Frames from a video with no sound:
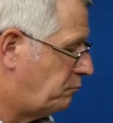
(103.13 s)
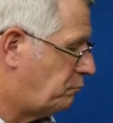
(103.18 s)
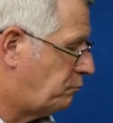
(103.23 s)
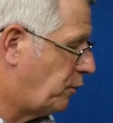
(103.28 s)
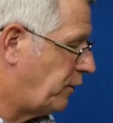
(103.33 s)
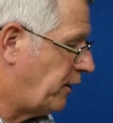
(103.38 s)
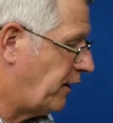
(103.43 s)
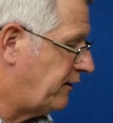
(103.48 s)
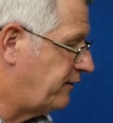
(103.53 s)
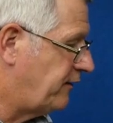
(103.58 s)

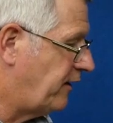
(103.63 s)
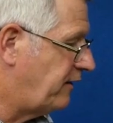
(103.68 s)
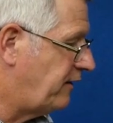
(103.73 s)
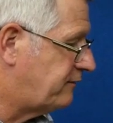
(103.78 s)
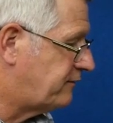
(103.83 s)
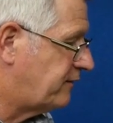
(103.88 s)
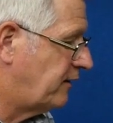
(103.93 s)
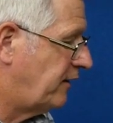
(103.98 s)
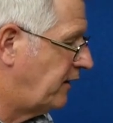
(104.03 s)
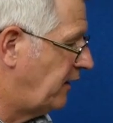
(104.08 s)
Put it in
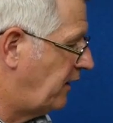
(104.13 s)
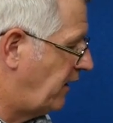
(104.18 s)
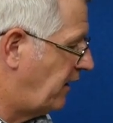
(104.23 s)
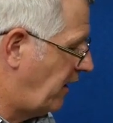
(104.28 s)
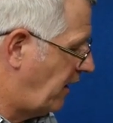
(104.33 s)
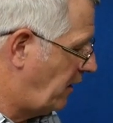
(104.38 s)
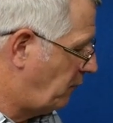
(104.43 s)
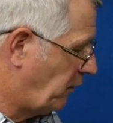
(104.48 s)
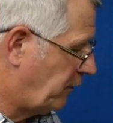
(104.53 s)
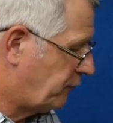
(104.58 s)
these,
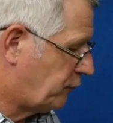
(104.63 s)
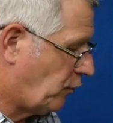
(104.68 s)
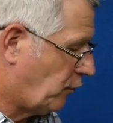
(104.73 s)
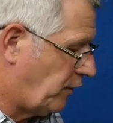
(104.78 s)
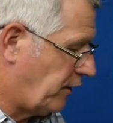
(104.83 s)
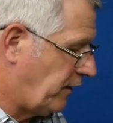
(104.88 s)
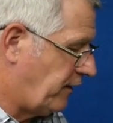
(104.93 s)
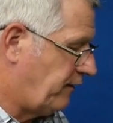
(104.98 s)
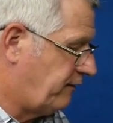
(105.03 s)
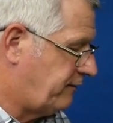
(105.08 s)
and what I've
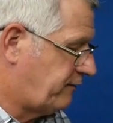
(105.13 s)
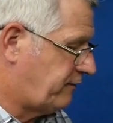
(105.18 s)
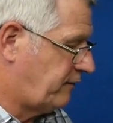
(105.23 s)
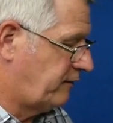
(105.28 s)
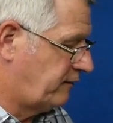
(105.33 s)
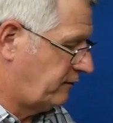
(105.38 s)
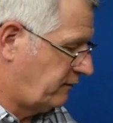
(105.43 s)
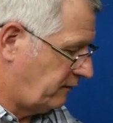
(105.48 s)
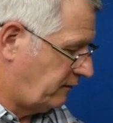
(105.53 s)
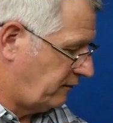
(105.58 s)
got is
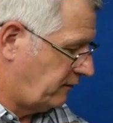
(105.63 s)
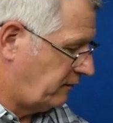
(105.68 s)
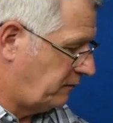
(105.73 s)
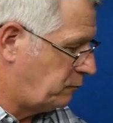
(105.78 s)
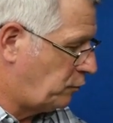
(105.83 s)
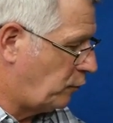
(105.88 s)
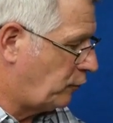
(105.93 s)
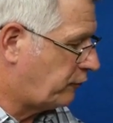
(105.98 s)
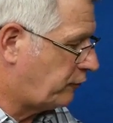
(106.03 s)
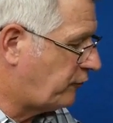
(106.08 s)

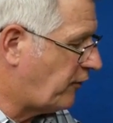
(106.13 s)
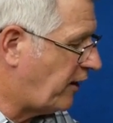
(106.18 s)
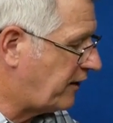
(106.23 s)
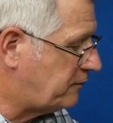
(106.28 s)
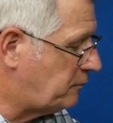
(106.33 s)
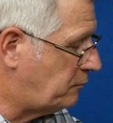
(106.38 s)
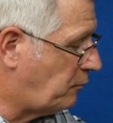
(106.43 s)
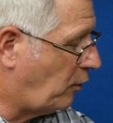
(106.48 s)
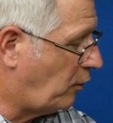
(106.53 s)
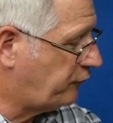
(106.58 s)
pure
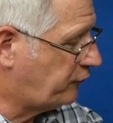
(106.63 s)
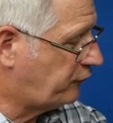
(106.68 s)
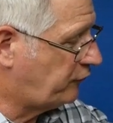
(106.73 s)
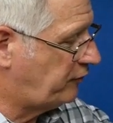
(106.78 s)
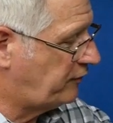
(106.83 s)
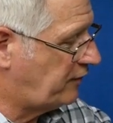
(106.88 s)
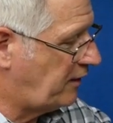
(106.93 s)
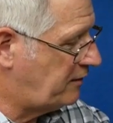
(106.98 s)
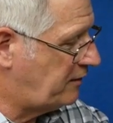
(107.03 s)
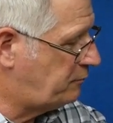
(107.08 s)
sphagnum moss
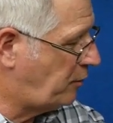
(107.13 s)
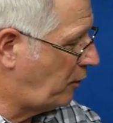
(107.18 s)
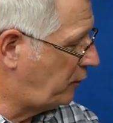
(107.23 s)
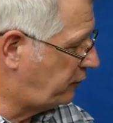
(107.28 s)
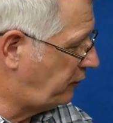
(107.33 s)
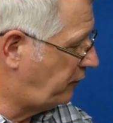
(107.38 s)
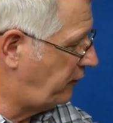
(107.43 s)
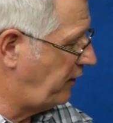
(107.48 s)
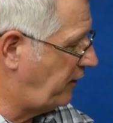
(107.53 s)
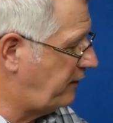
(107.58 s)
in
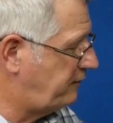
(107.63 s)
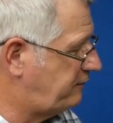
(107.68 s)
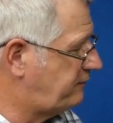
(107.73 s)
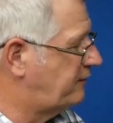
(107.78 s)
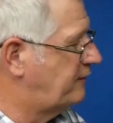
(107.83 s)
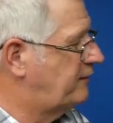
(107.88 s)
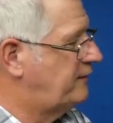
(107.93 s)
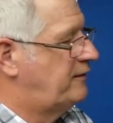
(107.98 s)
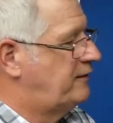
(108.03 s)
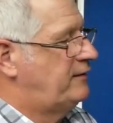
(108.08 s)
both of these.
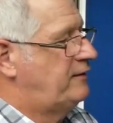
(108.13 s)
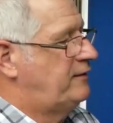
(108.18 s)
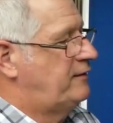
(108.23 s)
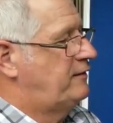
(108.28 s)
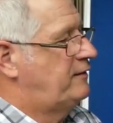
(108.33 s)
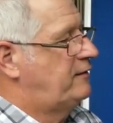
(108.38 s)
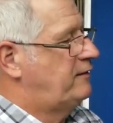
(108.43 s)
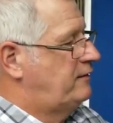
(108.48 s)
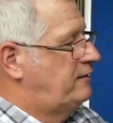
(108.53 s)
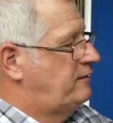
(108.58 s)

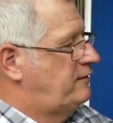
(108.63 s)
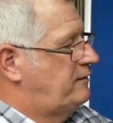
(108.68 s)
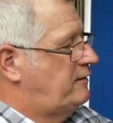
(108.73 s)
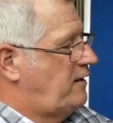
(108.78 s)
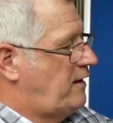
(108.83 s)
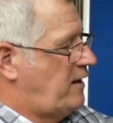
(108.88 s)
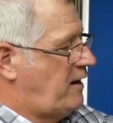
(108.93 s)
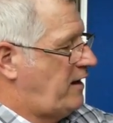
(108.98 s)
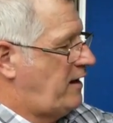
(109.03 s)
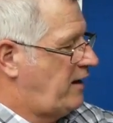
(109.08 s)

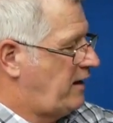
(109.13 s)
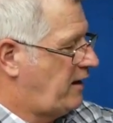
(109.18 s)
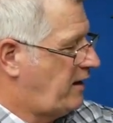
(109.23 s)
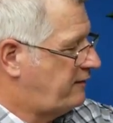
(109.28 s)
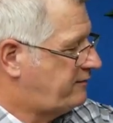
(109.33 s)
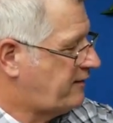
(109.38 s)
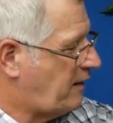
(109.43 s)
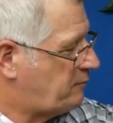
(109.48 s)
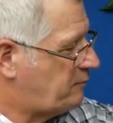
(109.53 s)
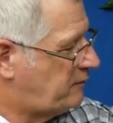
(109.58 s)
I
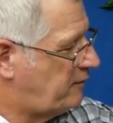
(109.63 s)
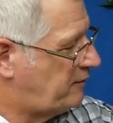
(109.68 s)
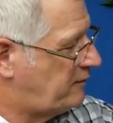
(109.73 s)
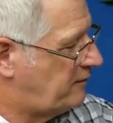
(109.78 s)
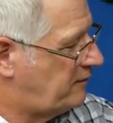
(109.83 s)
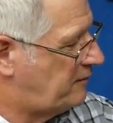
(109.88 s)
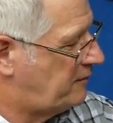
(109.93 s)
adapted